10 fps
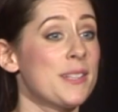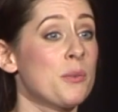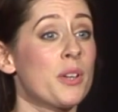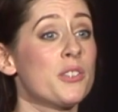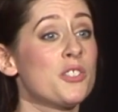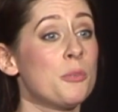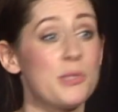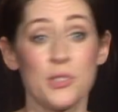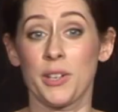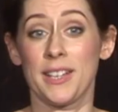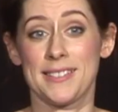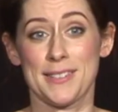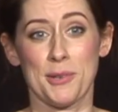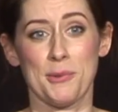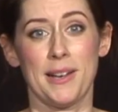they were going supersonic,
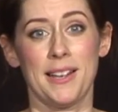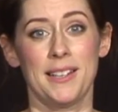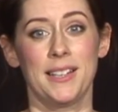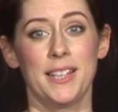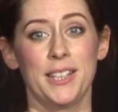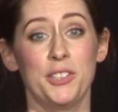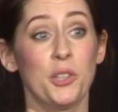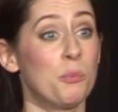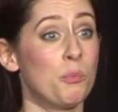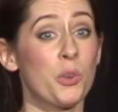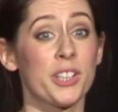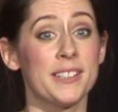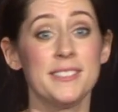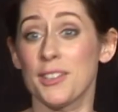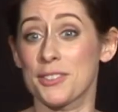so you don't want to
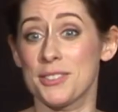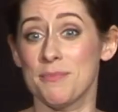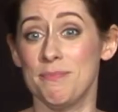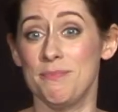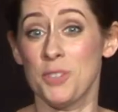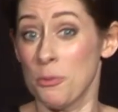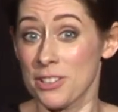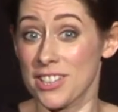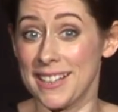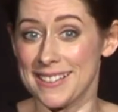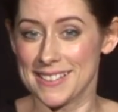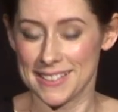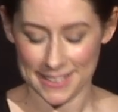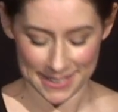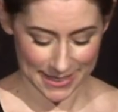conduct too much heat.
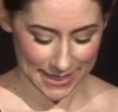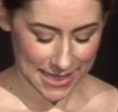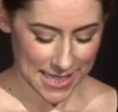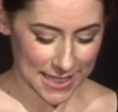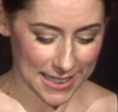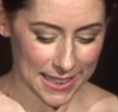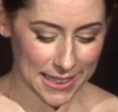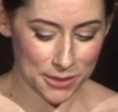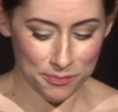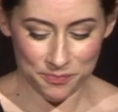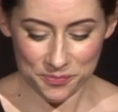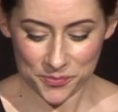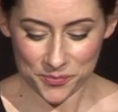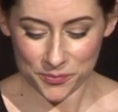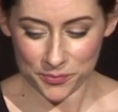In
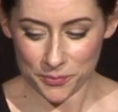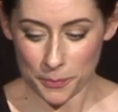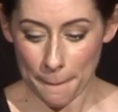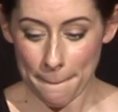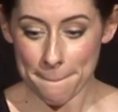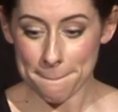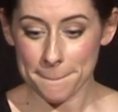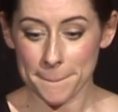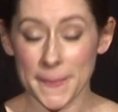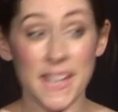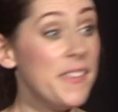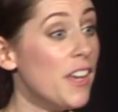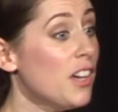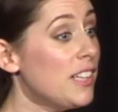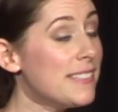the
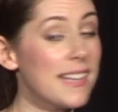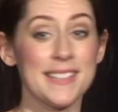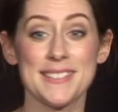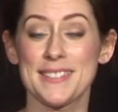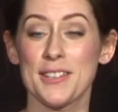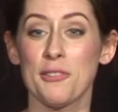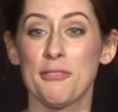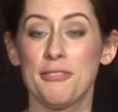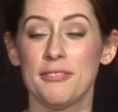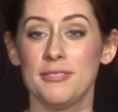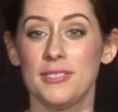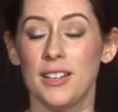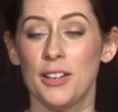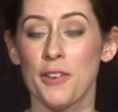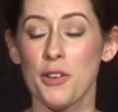early days of
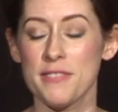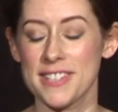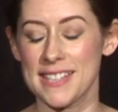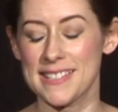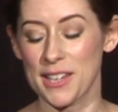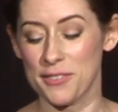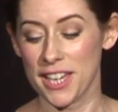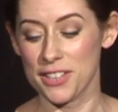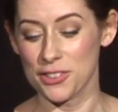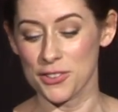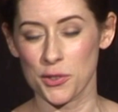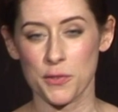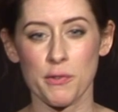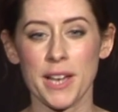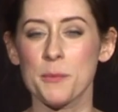overseas aviation, sort
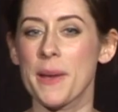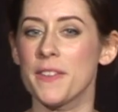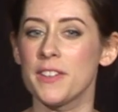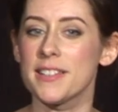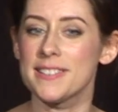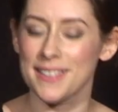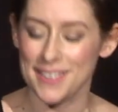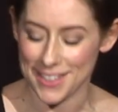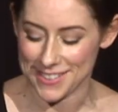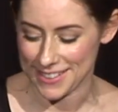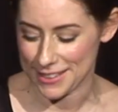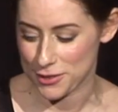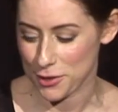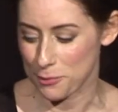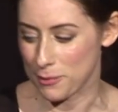of around about the 1930s,
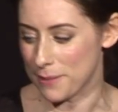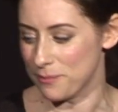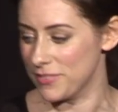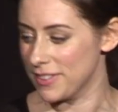so